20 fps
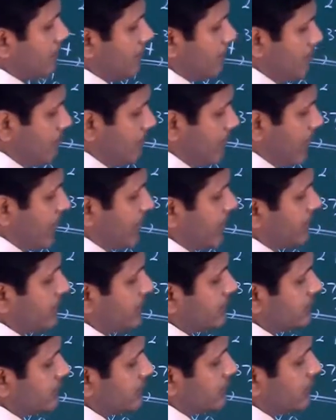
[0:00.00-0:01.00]

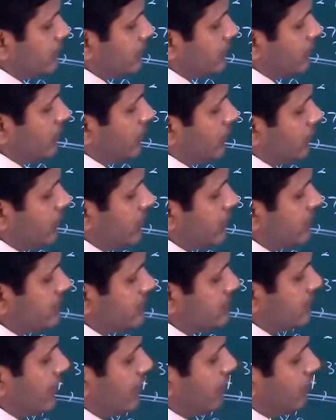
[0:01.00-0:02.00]
Minus
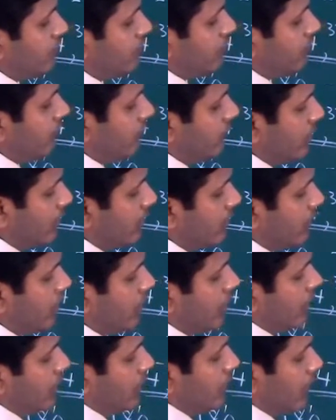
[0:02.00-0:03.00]
37.
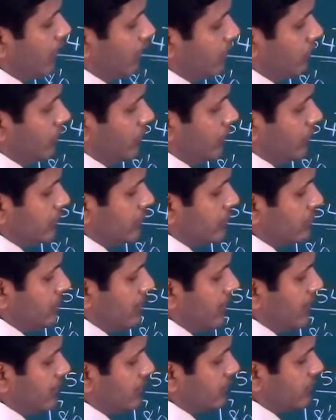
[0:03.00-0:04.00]
Very careful, this
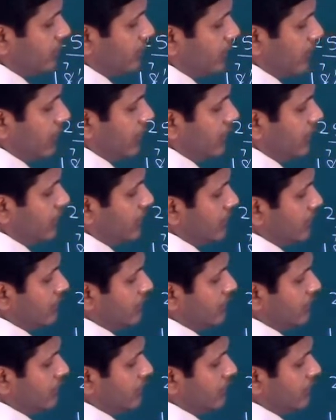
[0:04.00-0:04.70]
minus, okay?